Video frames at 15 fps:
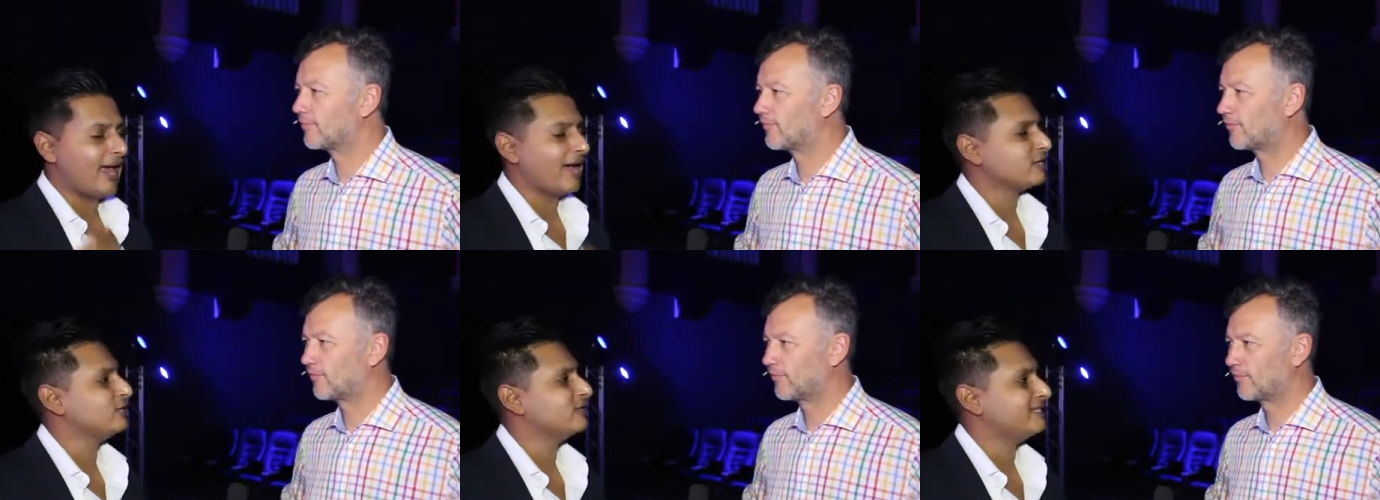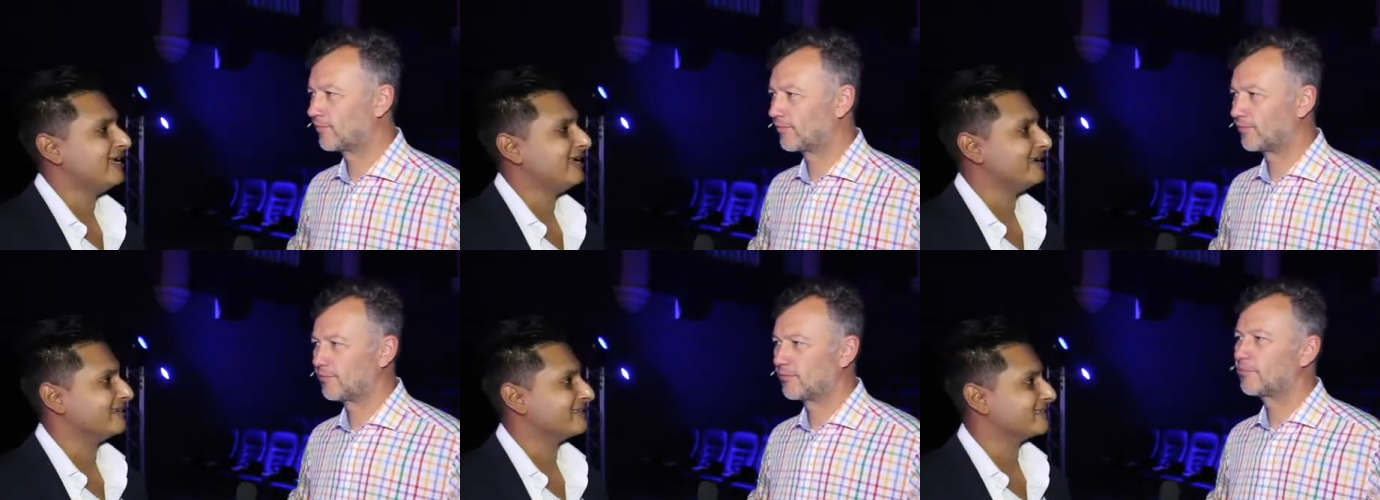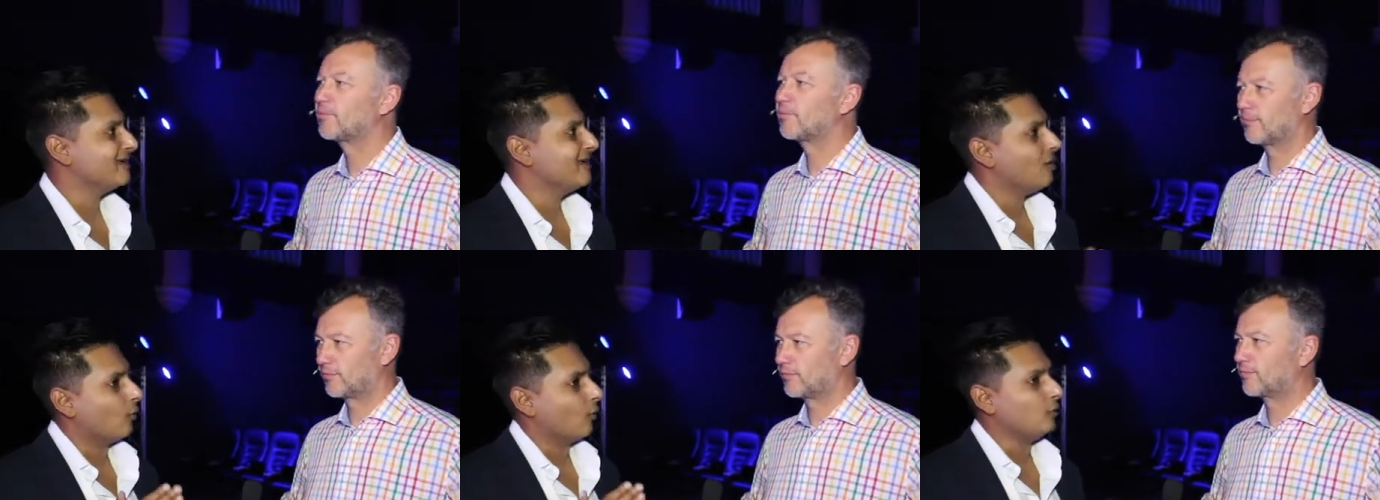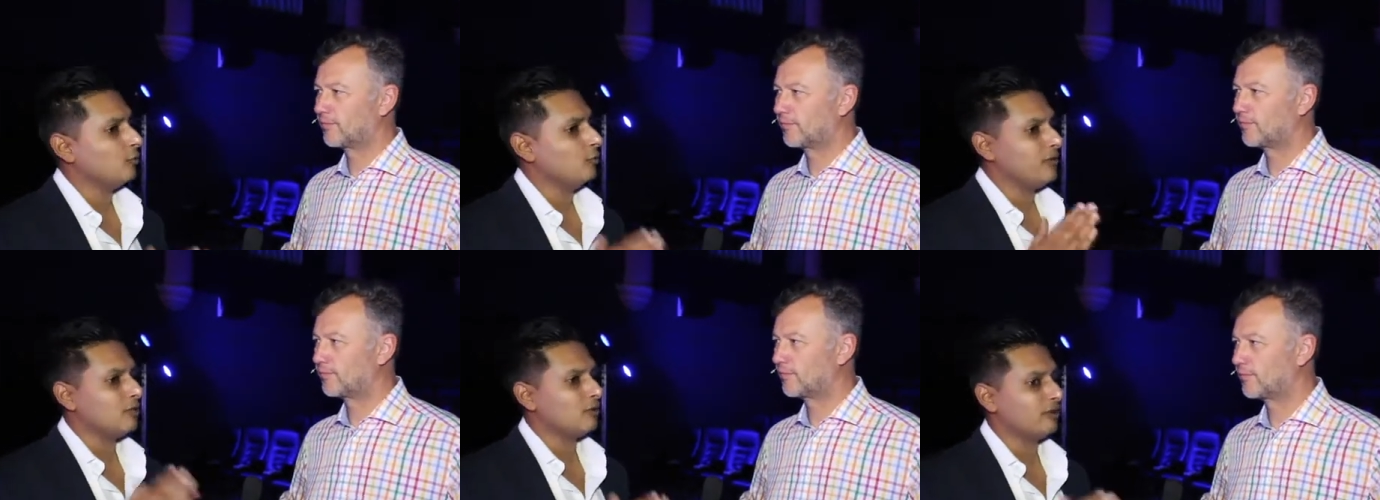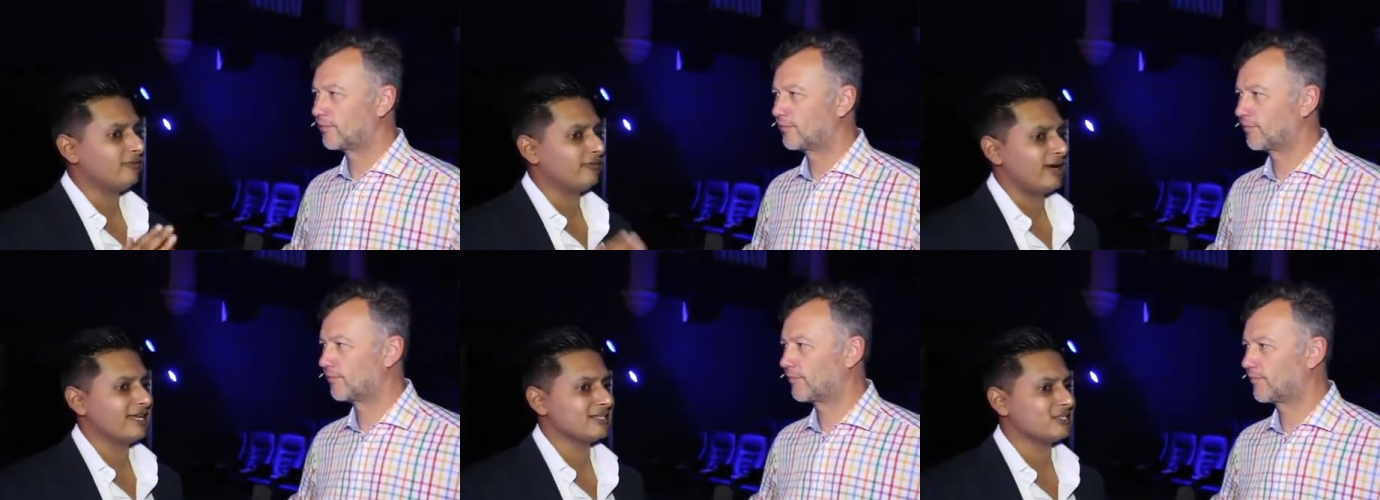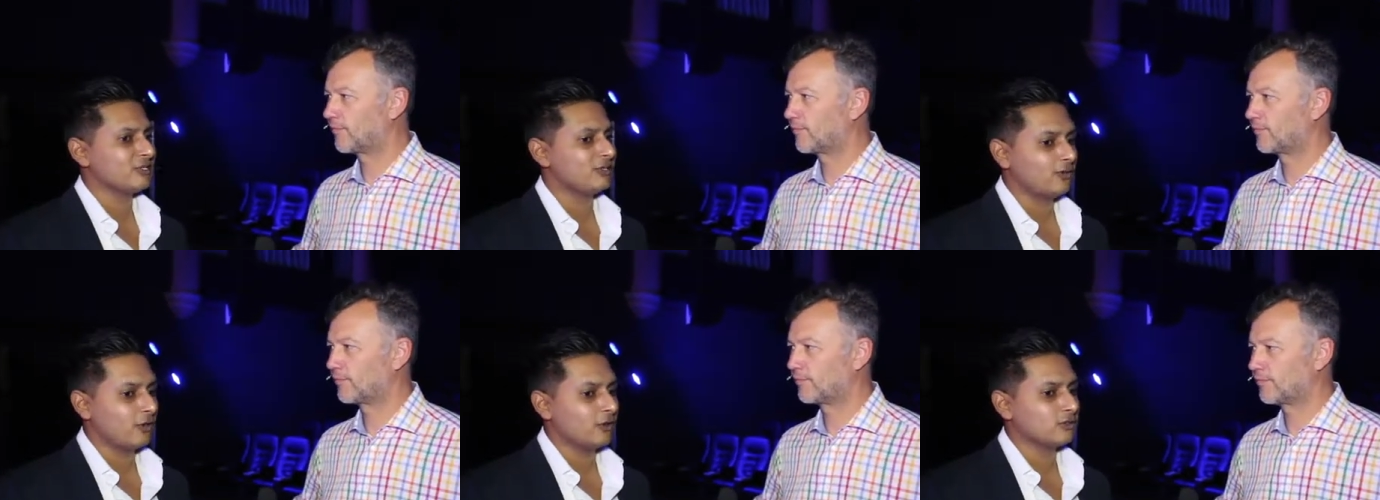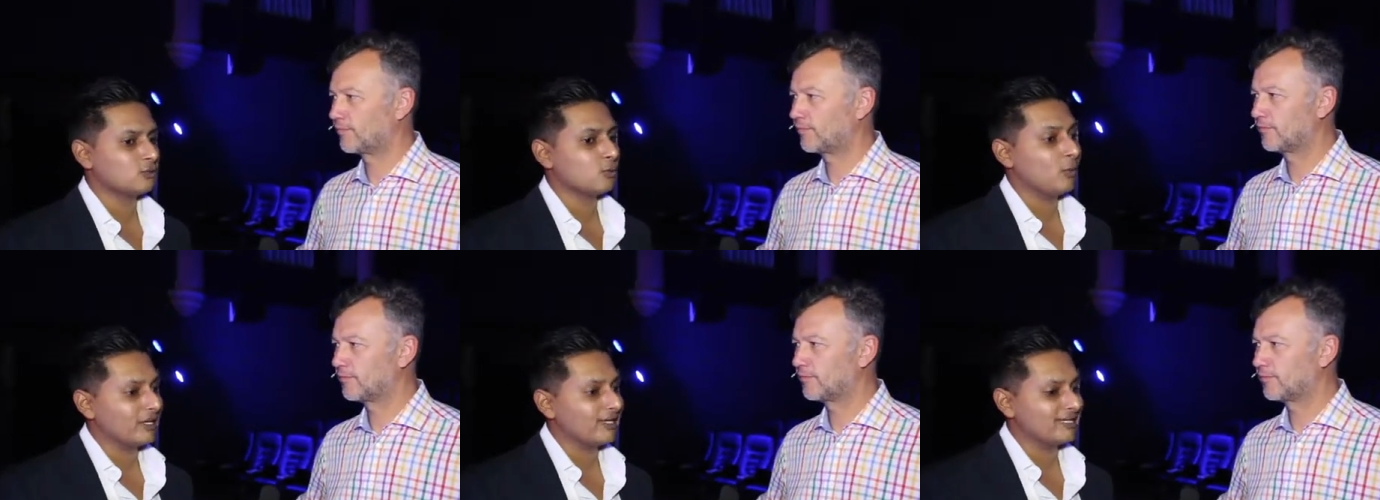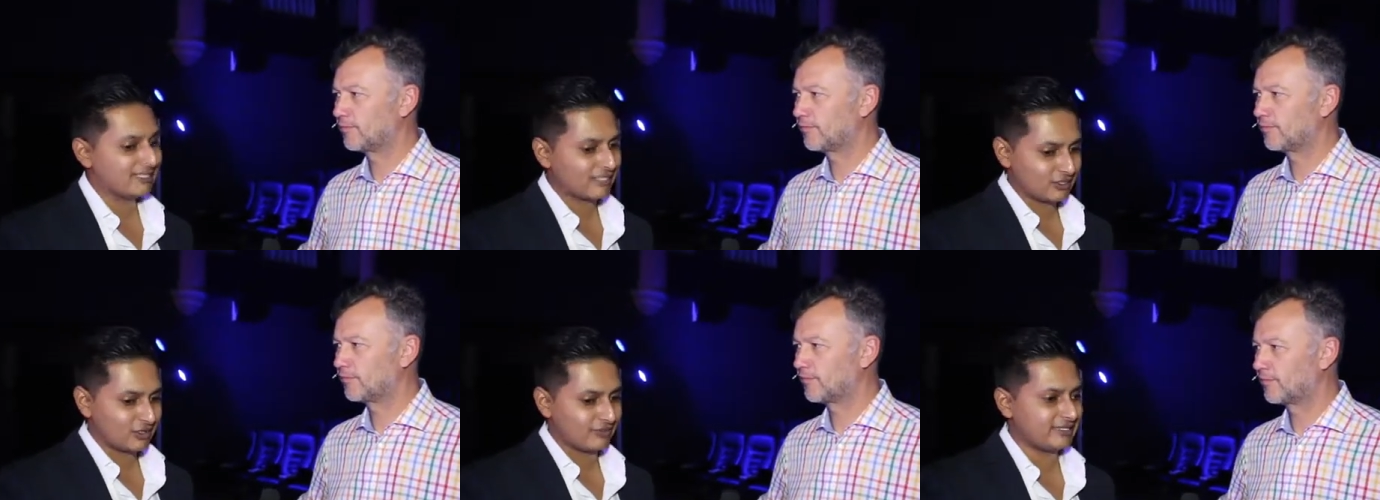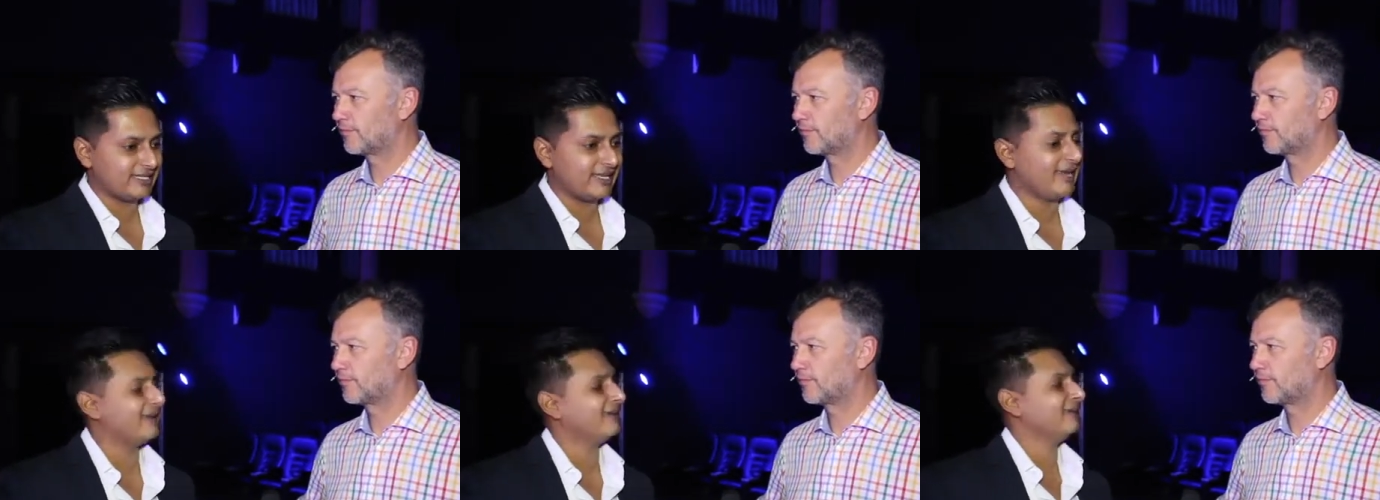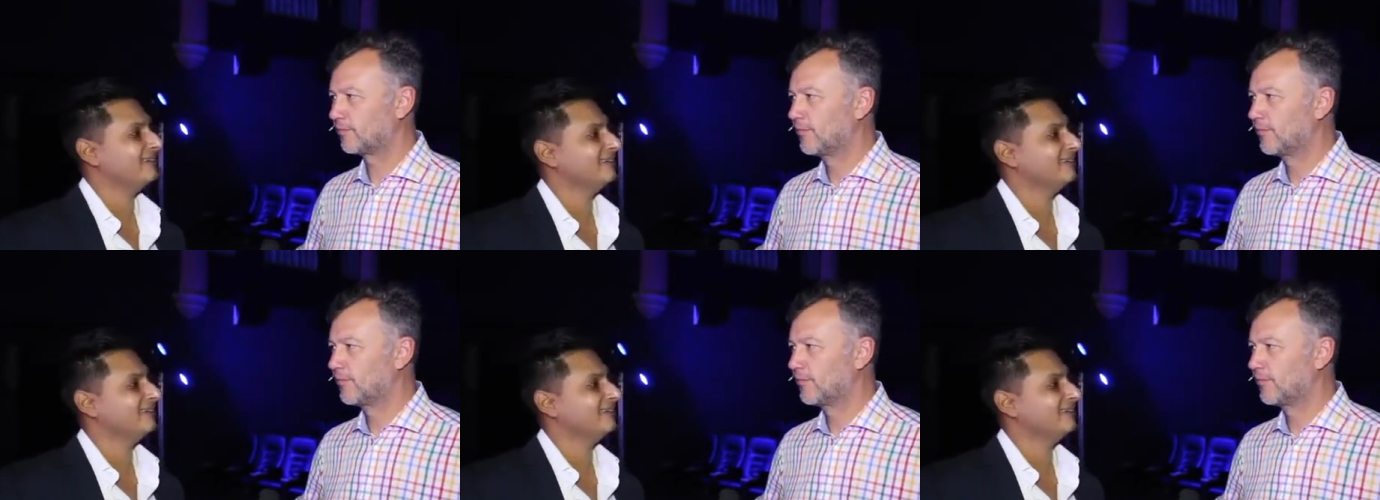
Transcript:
Speaker 1: action takers. What would be your advice to those witnesses? witnesses of today?